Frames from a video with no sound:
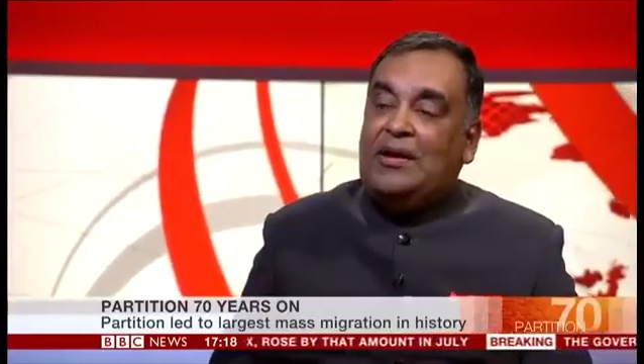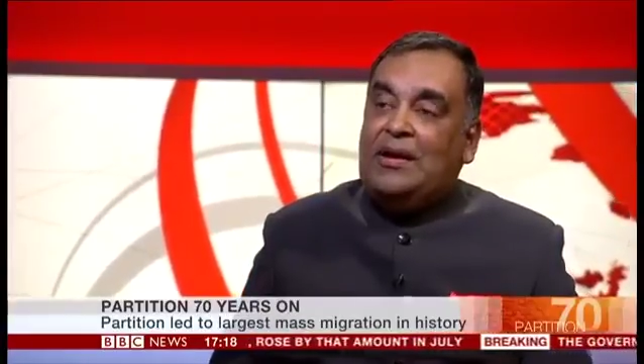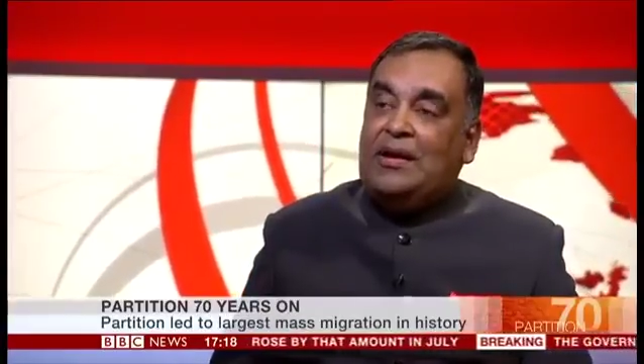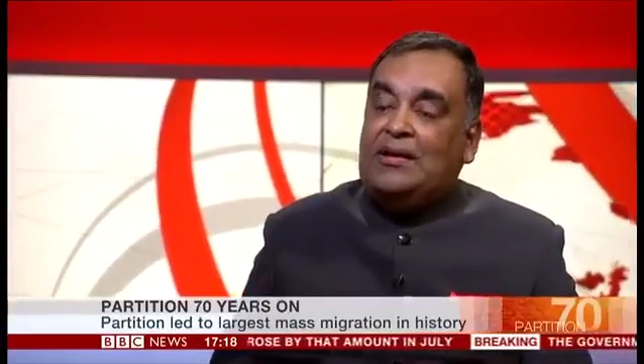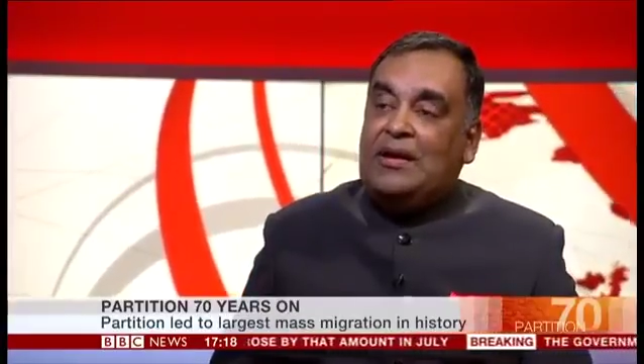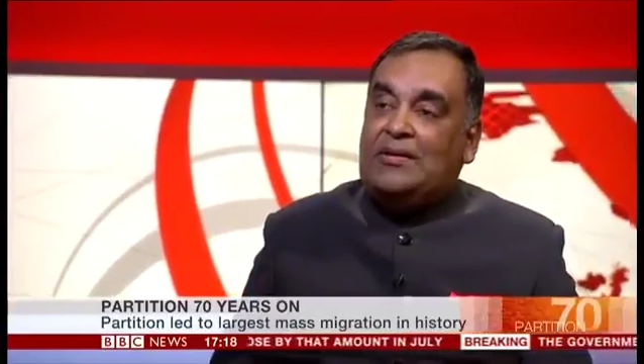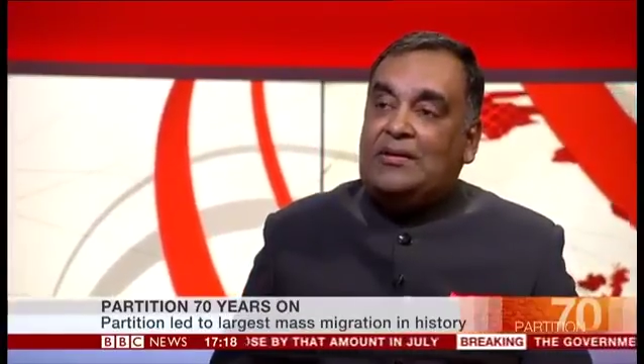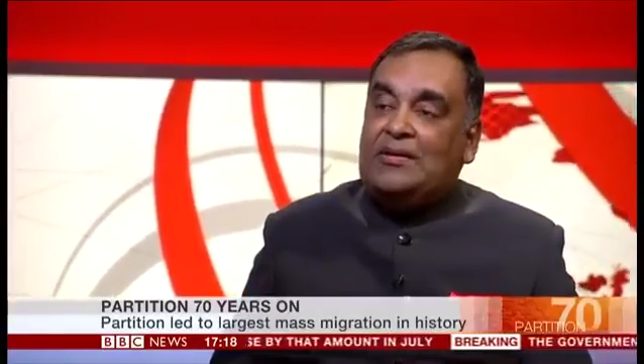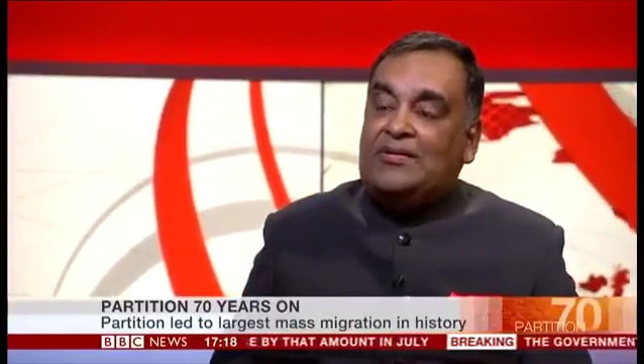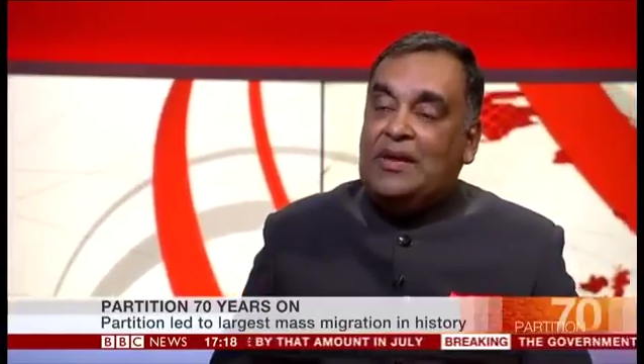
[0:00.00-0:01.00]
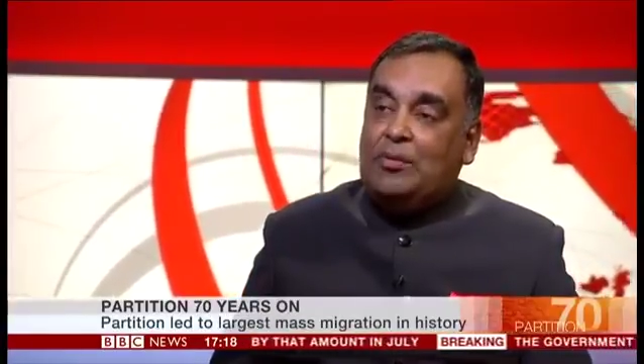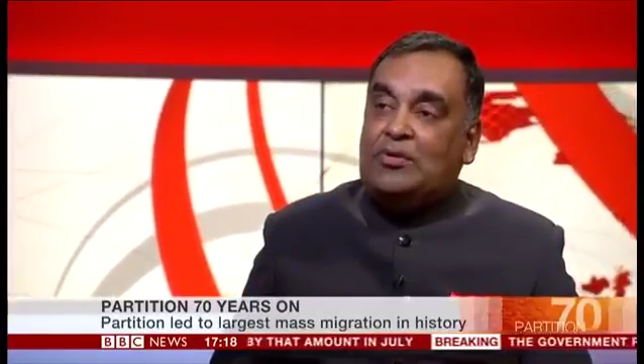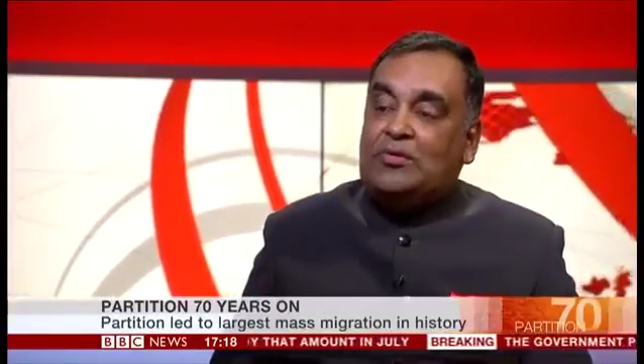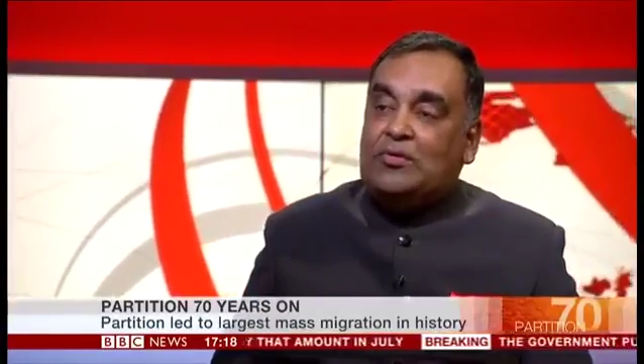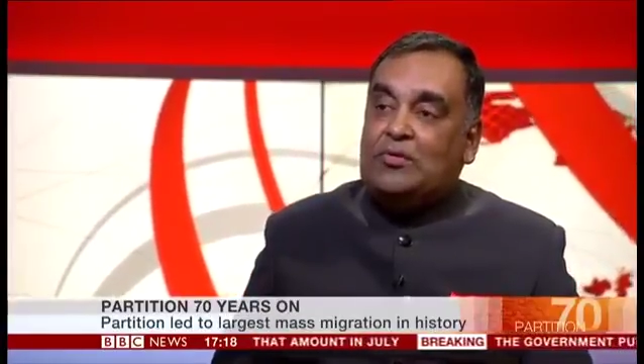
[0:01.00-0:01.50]
is
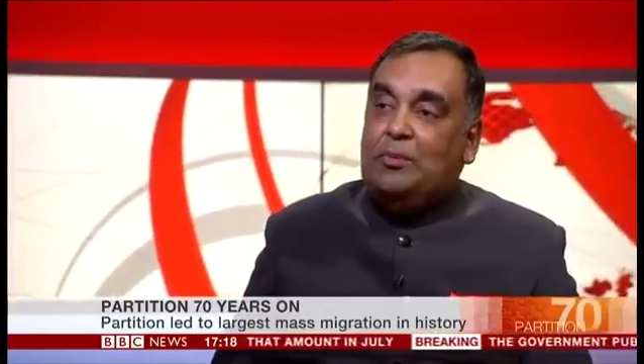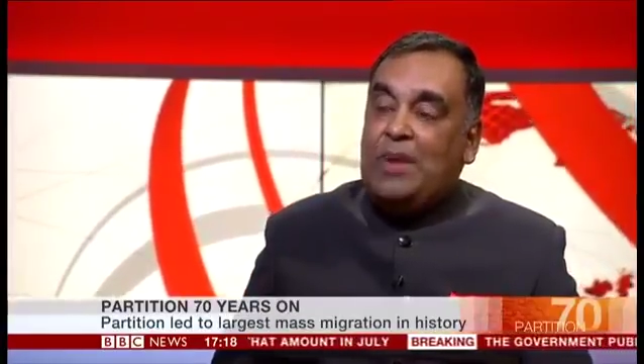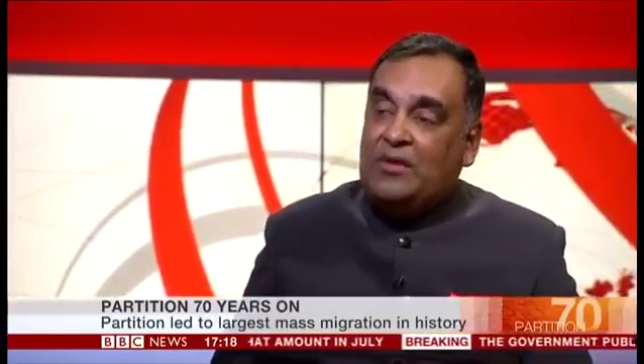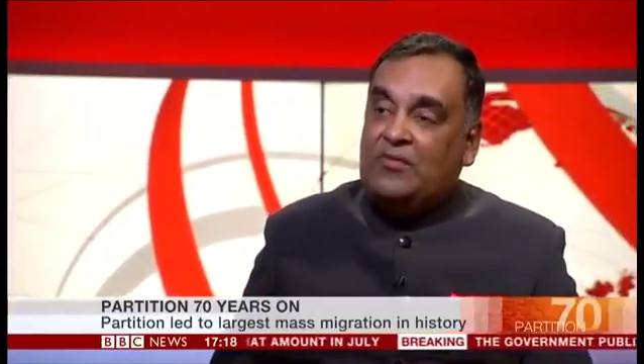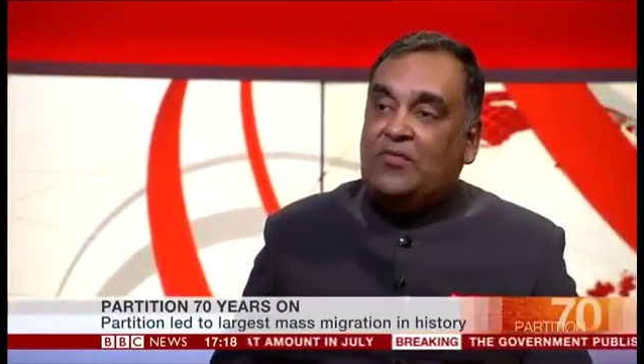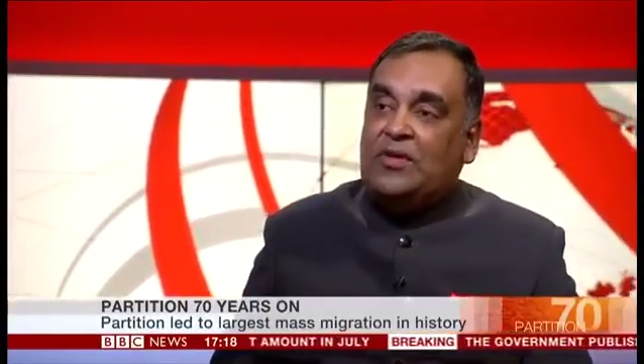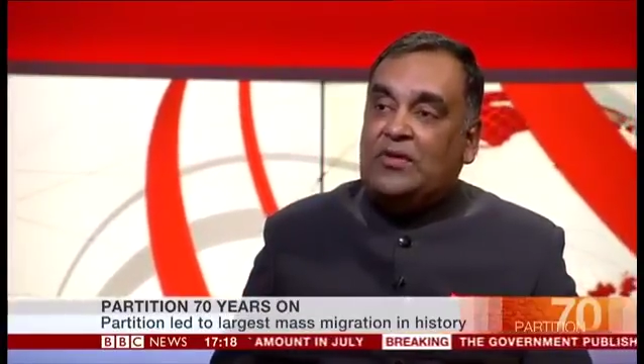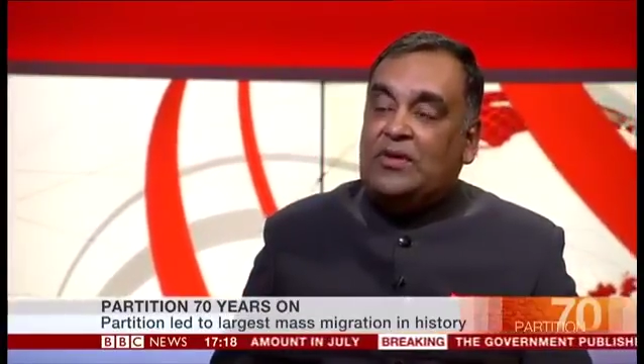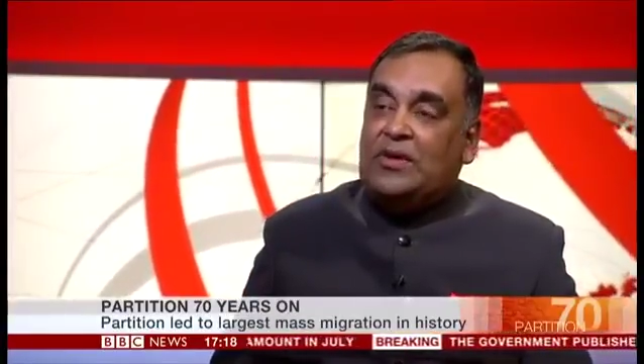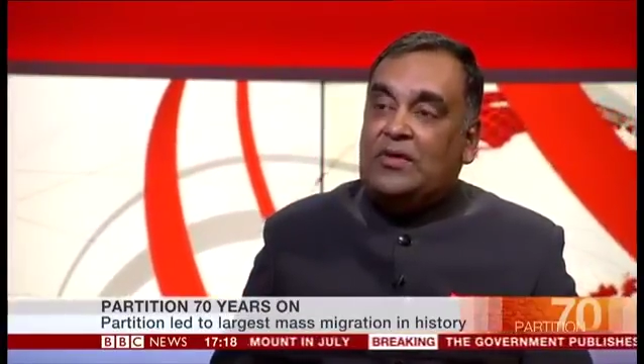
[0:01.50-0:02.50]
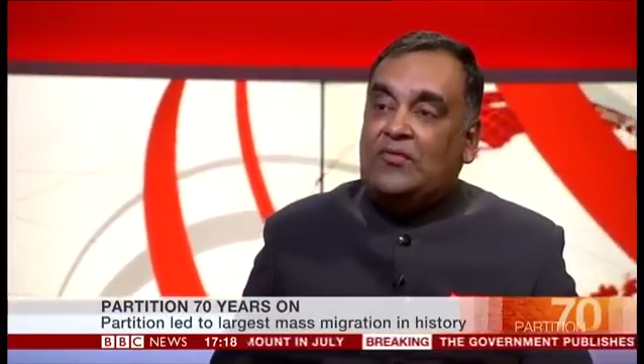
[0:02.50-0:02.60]
able to benefit